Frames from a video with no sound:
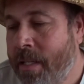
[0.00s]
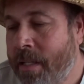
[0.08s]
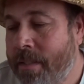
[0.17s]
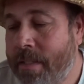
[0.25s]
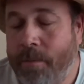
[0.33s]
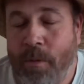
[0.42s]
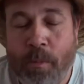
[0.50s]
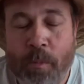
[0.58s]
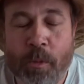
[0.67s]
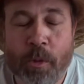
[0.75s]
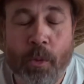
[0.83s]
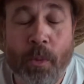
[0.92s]
Some of
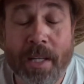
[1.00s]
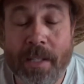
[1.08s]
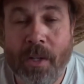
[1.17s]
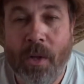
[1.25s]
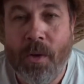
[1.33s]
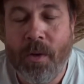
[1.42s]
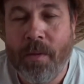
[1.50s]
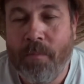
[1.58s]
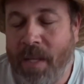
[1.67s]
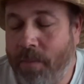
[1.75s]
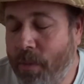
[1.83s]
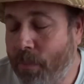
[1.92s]
them were quite long.
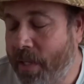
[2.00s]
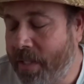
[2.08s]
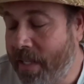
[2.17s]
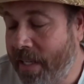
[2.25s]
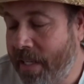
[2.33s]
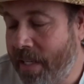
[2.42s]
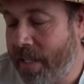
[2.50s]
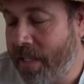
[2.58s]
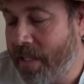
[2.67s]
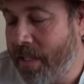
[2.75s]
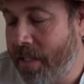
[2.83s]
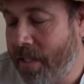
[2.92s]
Maybe one day I
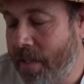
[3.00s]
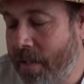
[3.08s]
can